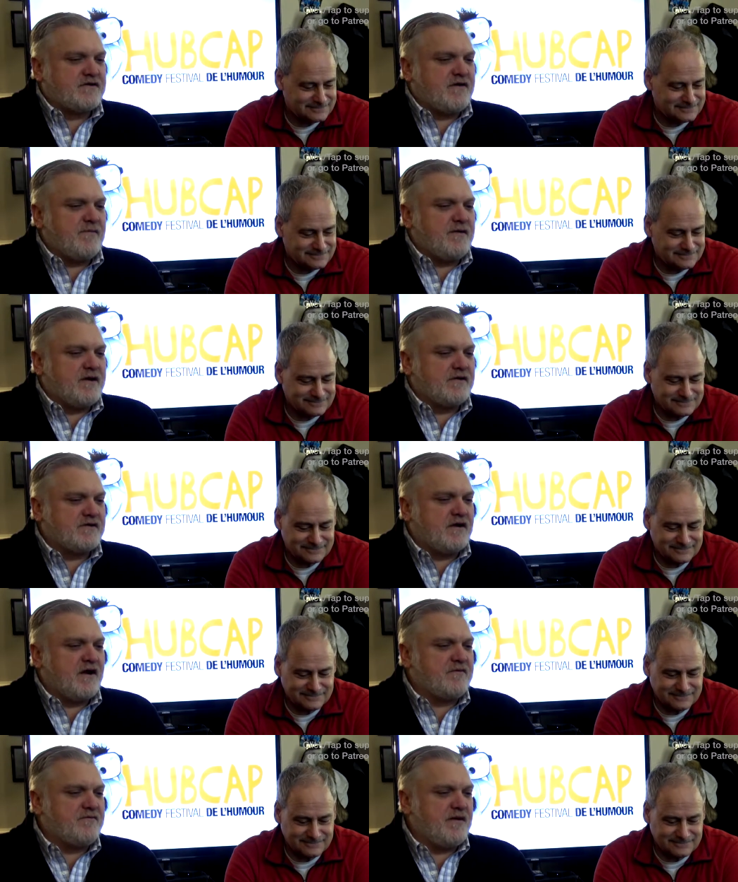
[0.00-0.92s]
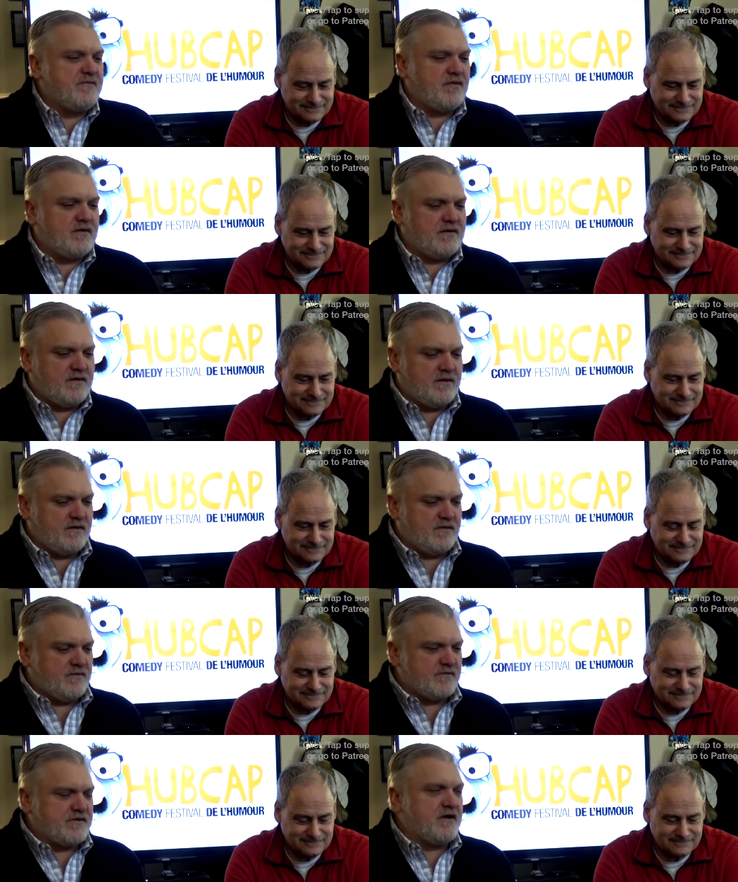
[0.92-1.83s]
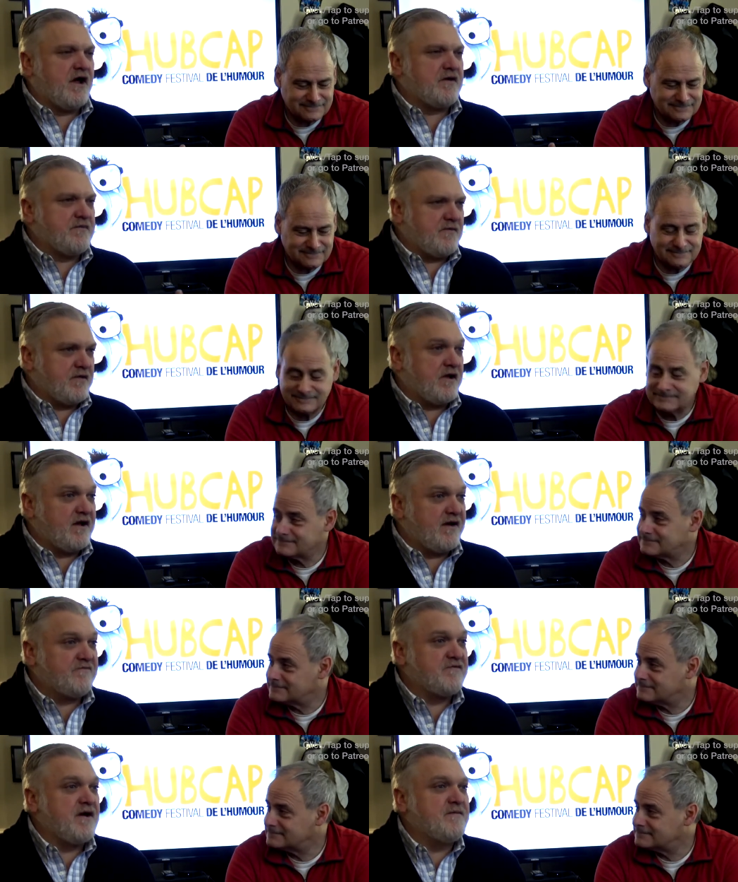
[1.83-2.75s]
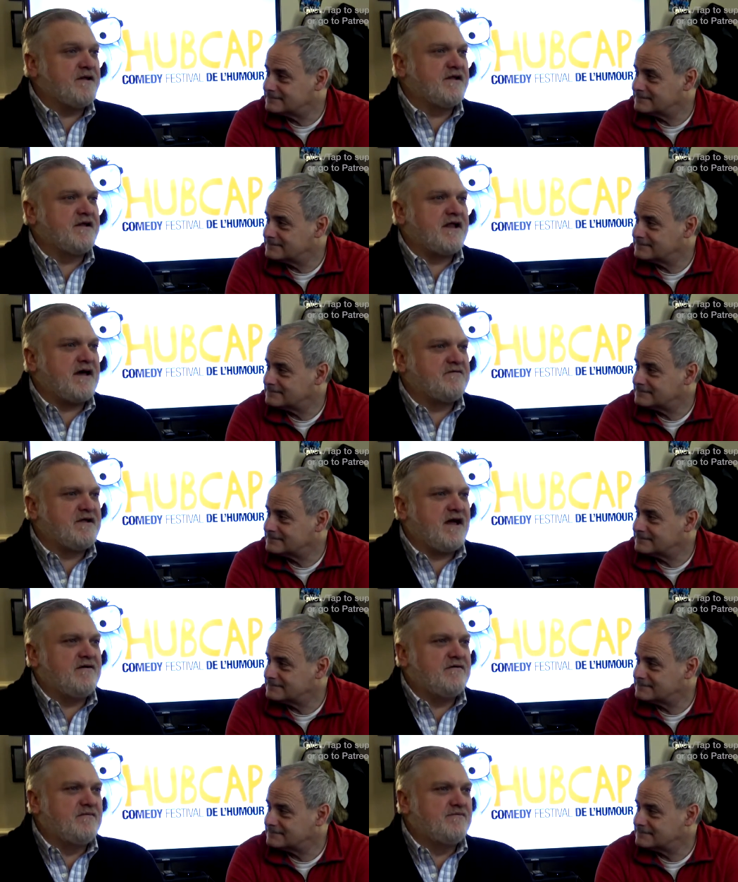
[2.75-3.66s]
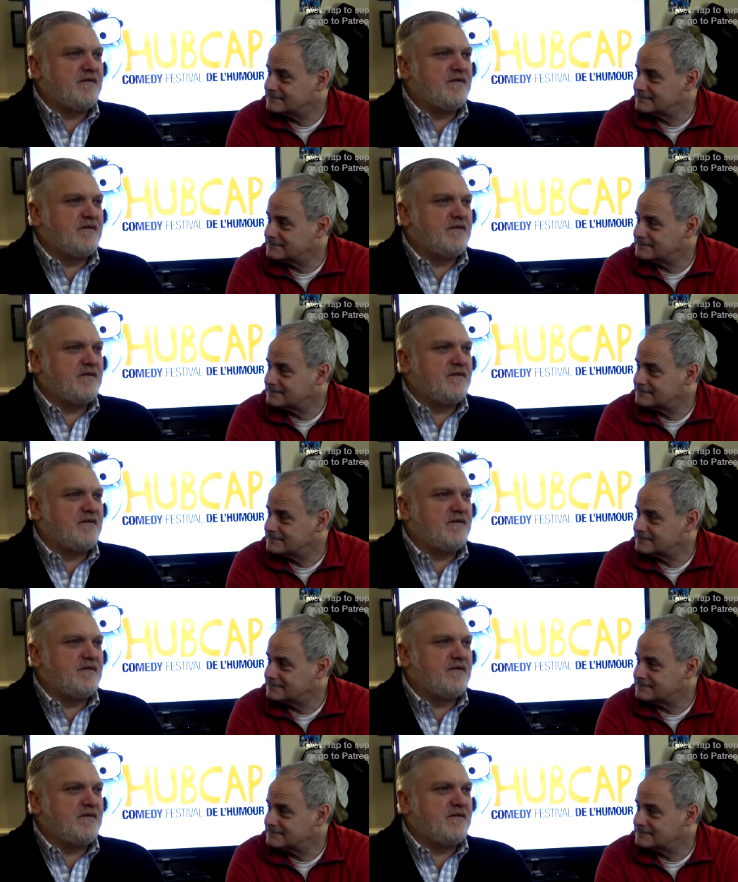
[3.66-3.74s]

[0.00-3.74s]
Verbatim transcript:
Speaker 1: it's great because a lot of people there's a lot of people that love coming to downtown,